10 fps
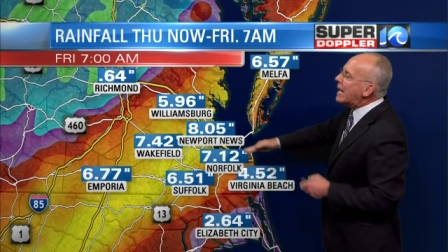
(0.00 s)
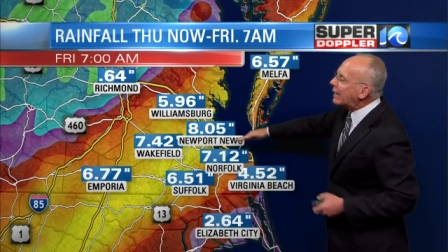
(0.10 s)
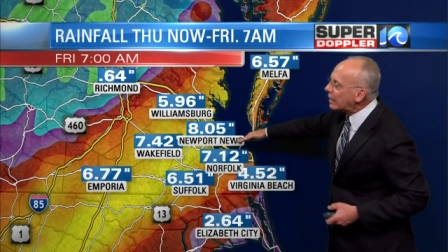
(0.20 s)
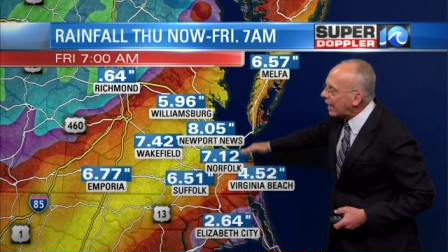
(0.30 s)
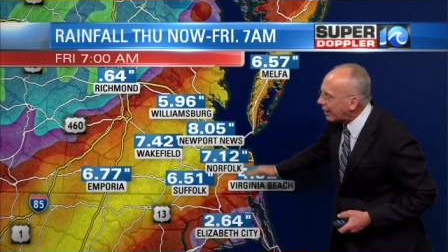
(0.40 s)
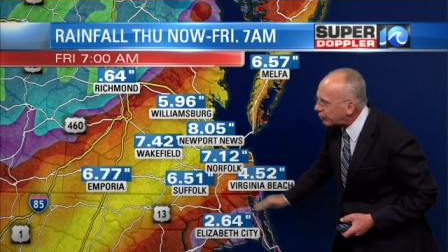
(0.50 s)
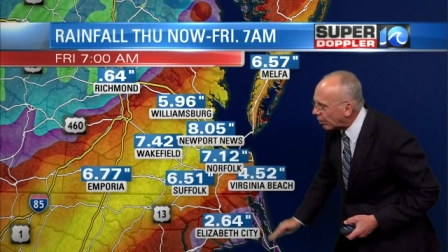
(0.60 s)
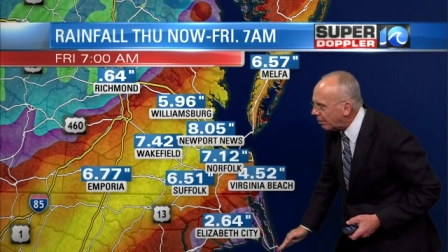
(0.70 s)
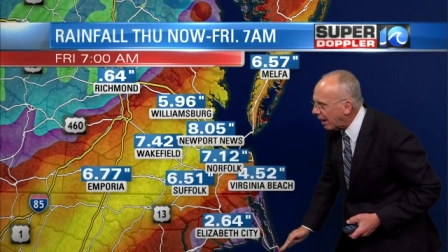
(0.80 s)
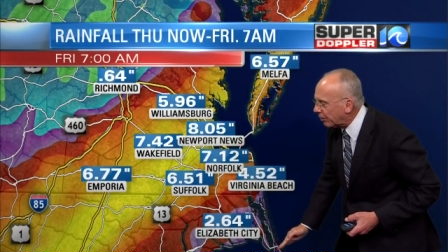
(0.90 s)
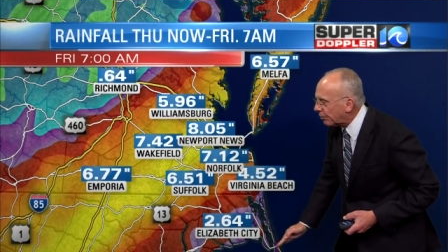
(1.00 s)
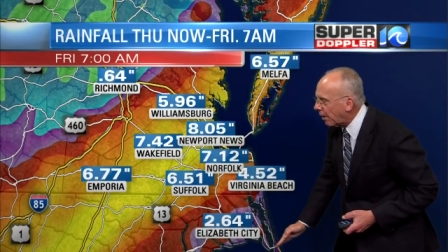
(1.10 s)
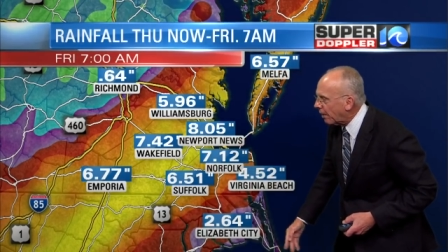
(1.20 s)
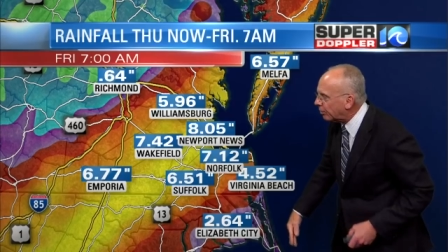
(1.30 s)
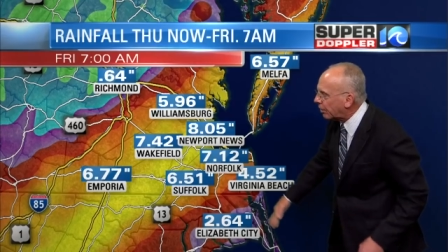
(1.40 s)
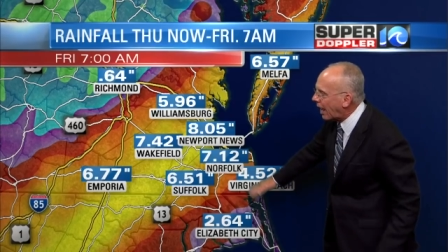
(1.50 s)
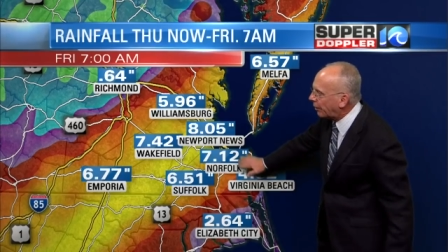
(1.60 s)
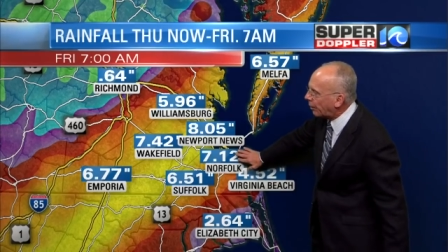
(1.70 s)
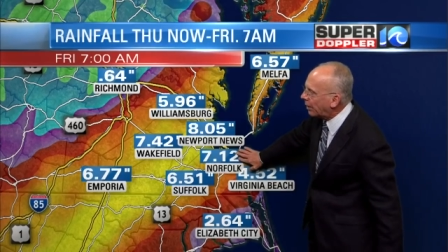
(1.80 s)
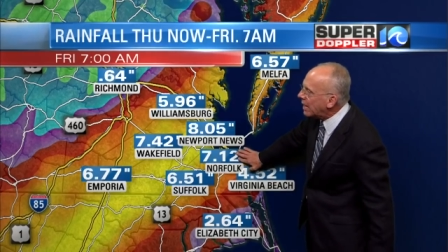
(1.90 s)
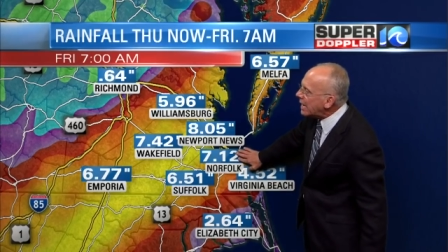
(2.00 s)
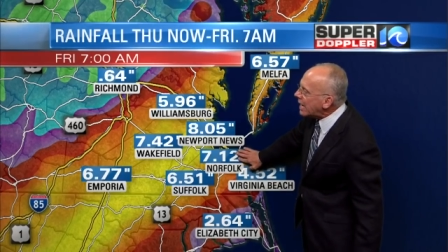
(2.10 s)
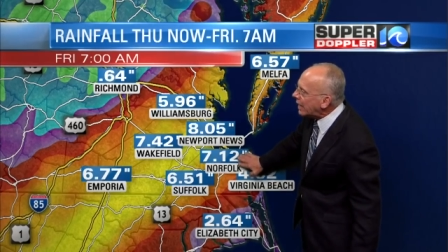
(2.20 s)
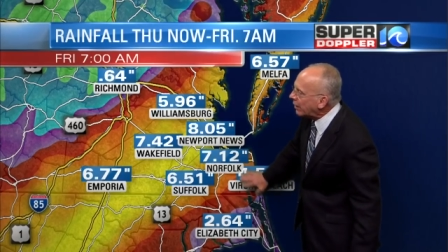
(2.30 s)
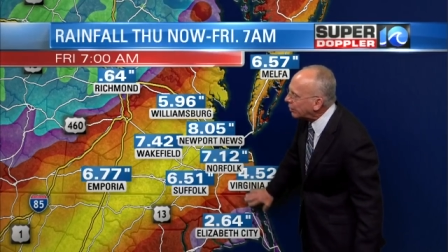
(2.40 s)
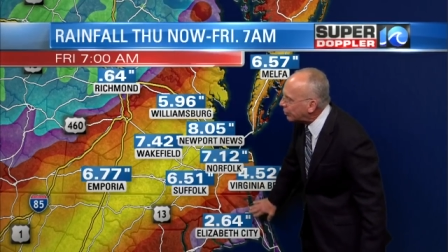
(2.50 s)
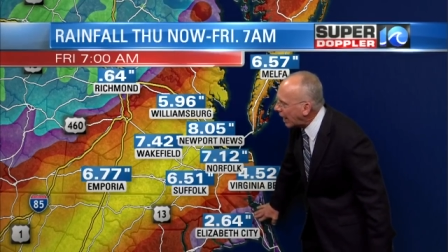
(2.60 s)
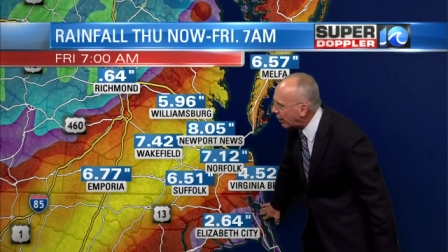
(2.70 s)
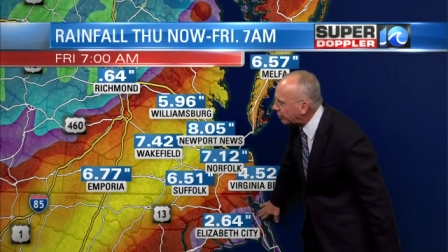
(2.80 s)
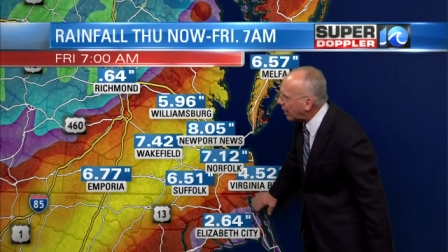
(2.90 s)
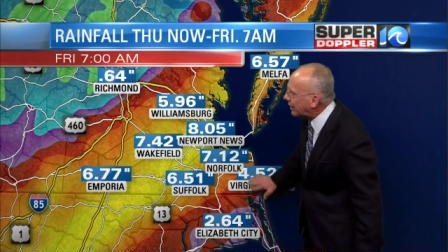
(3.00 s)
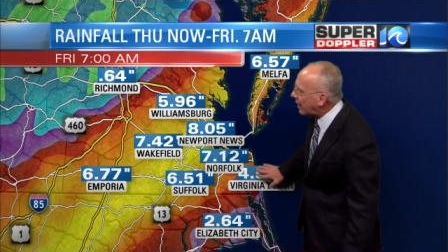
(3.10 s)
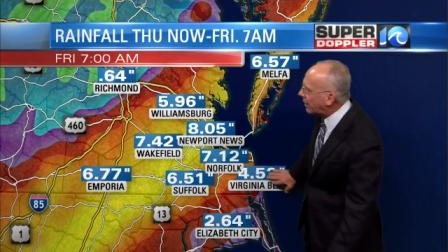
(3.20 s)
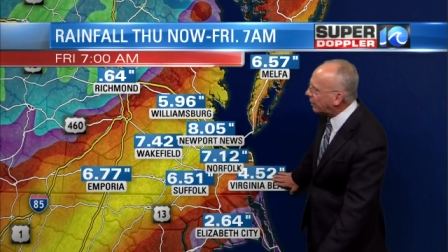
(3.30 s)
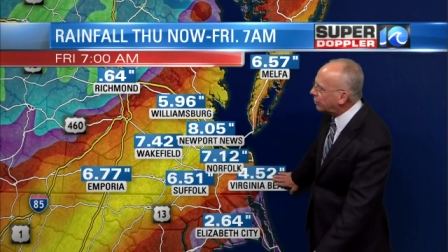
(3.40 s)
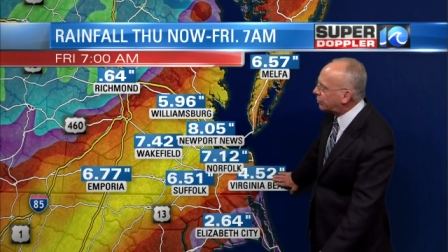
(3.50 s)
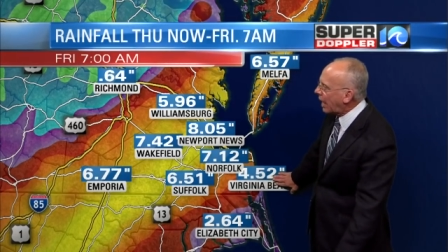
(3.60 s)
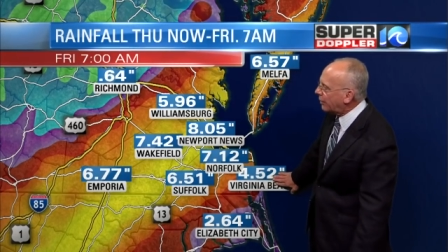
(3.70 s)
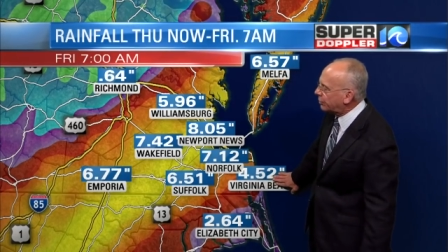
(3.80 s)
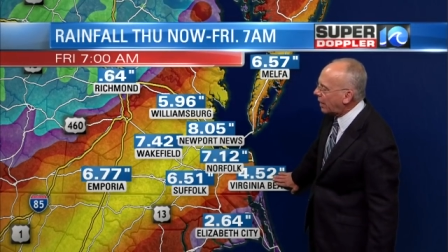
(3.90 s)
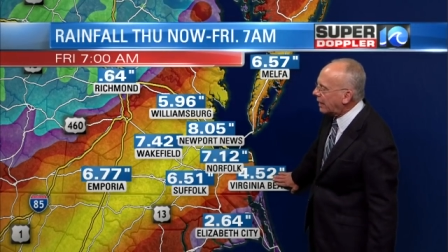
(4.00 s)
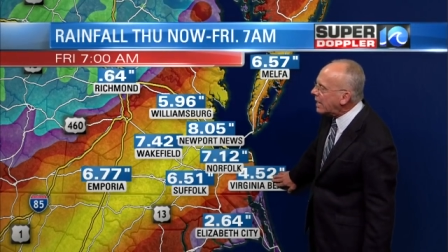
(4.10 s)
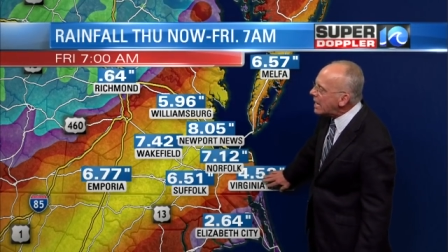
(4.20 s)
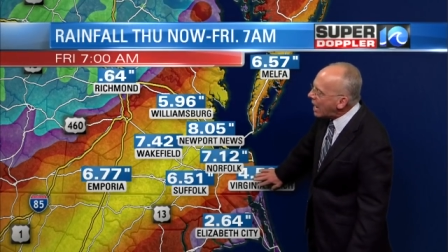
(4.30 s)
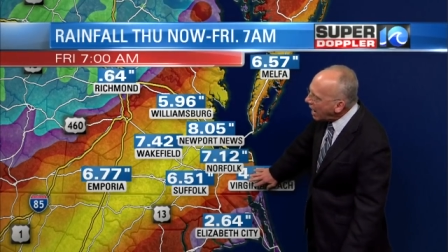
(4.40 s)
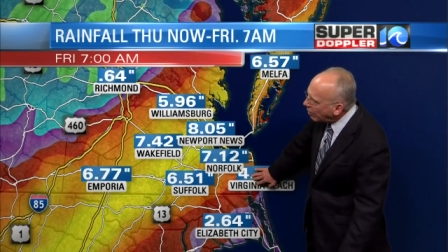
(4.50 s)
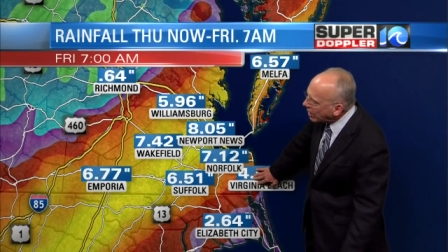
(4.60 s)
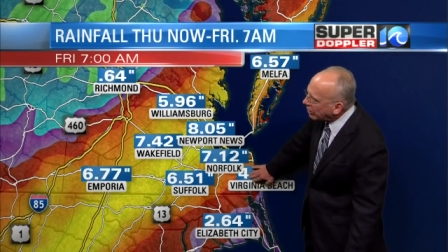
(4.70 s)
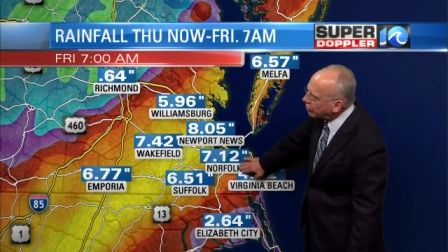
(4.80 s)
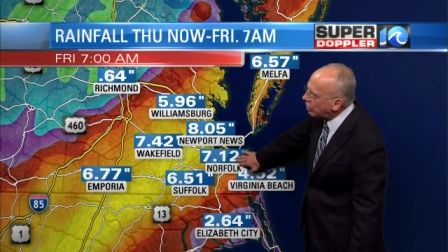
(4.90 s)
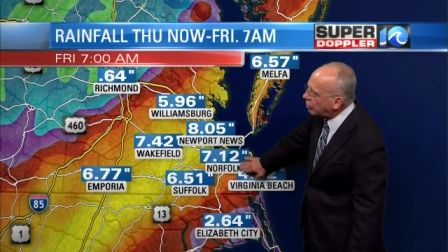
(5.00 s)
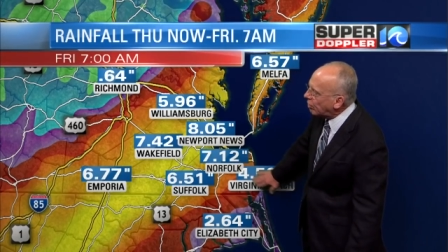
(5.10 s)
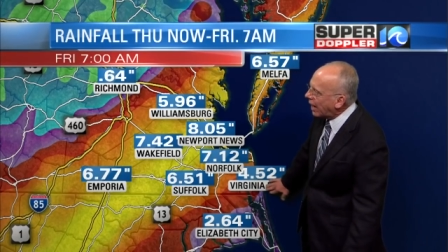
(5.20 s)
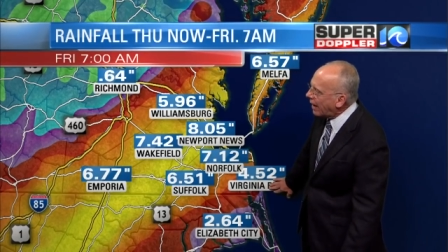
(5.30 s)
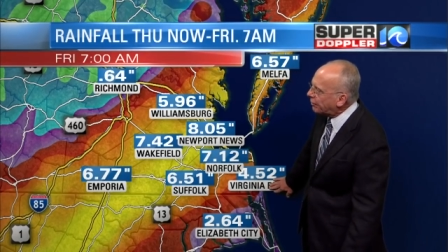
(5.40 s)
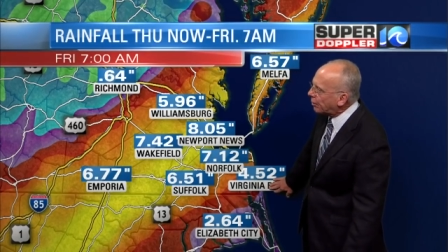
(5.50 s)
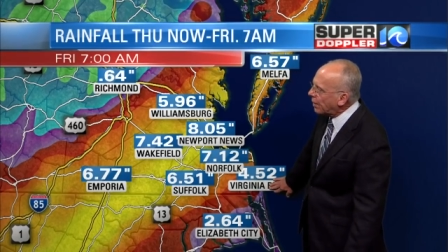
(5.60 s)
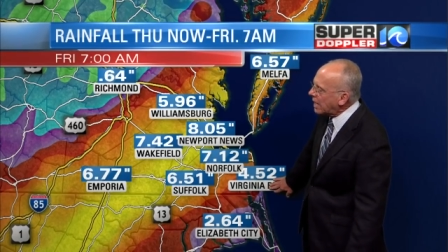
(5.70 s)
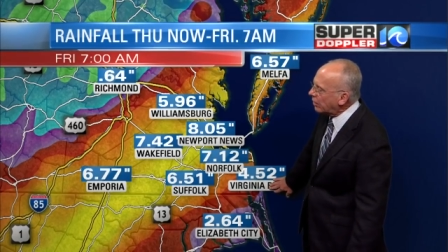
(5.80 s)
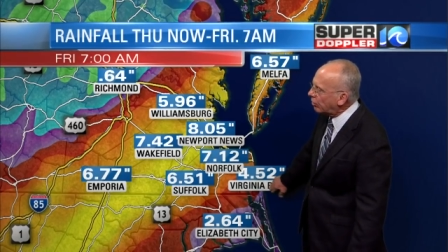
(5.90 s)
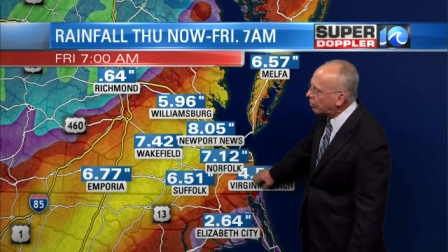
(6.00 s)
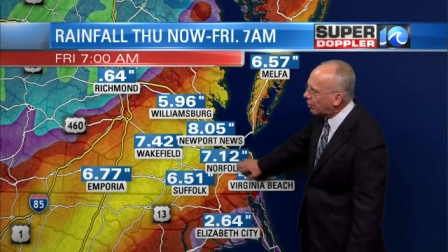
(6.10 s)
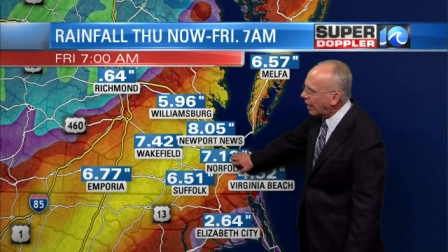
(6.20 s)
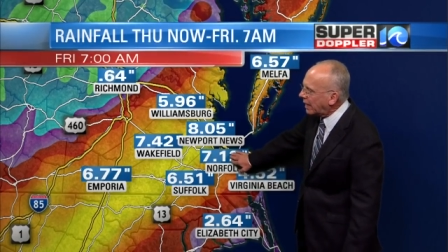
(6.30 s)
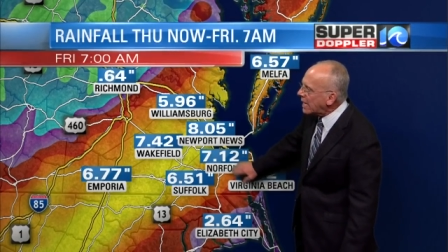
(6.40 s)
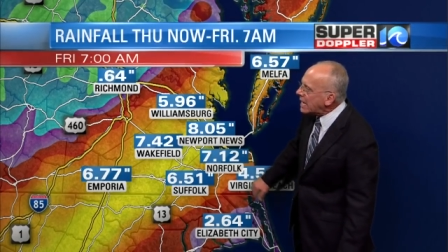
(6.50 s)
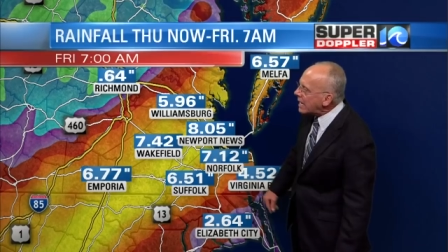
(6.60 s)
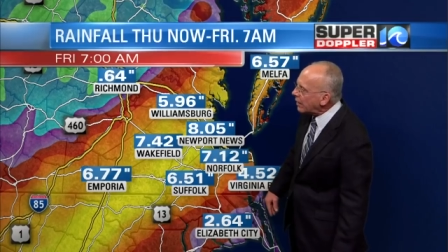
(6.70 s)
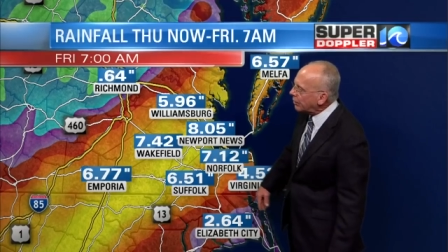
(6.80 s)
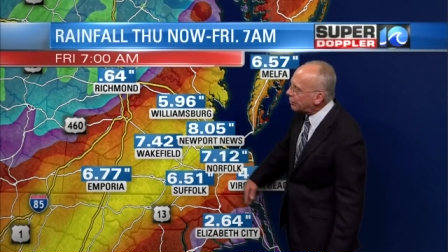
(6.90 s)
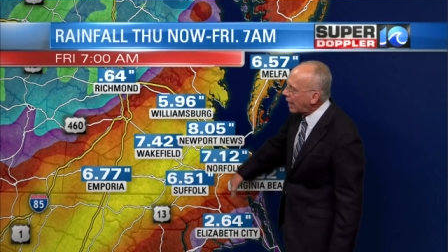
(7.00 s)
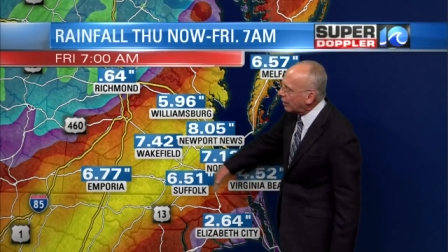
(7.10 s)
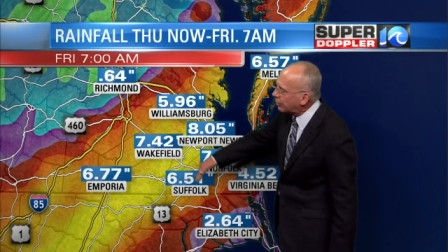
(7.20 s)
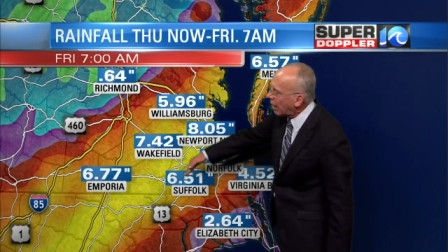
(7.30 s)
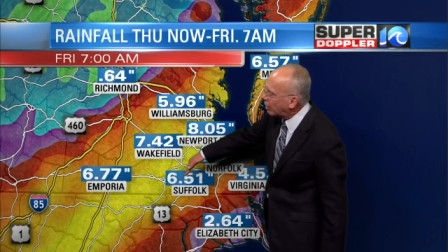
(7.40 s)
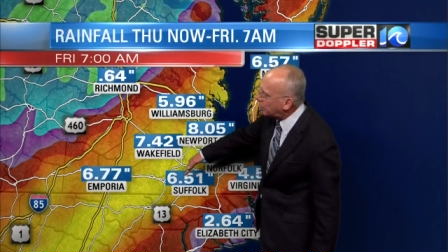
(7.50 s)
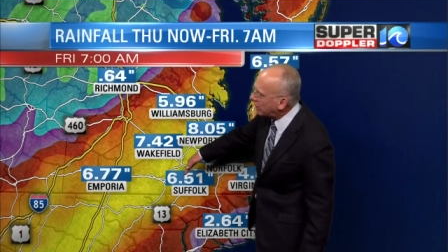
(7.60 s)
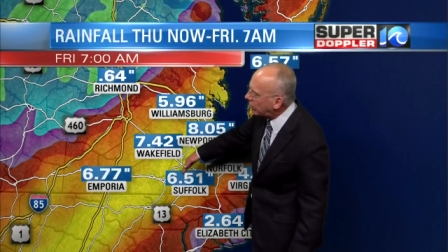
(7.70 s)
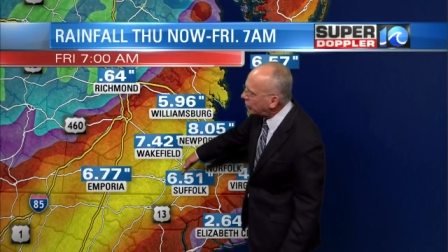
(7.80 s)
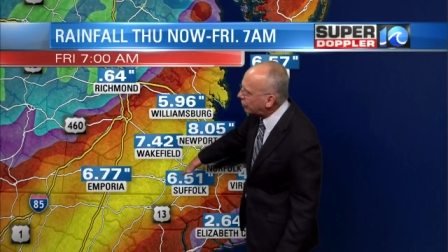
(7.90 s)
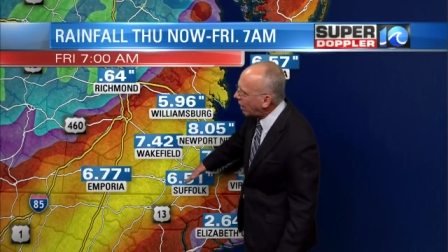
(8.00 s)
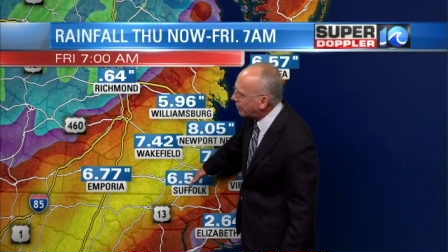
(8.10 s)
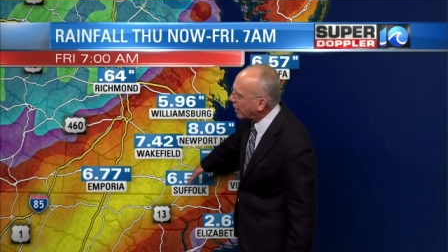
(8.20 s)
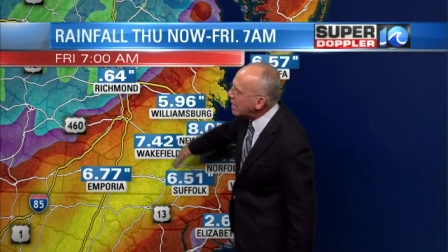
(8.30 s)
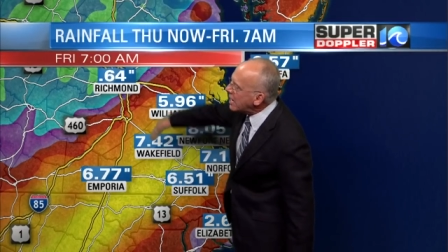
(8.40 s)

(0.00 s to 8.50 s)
Lesser amounts farther southward into the south side. And I think the south side, uh, we could see 2.5, 3 inches of rain into the south side, especially Suffolk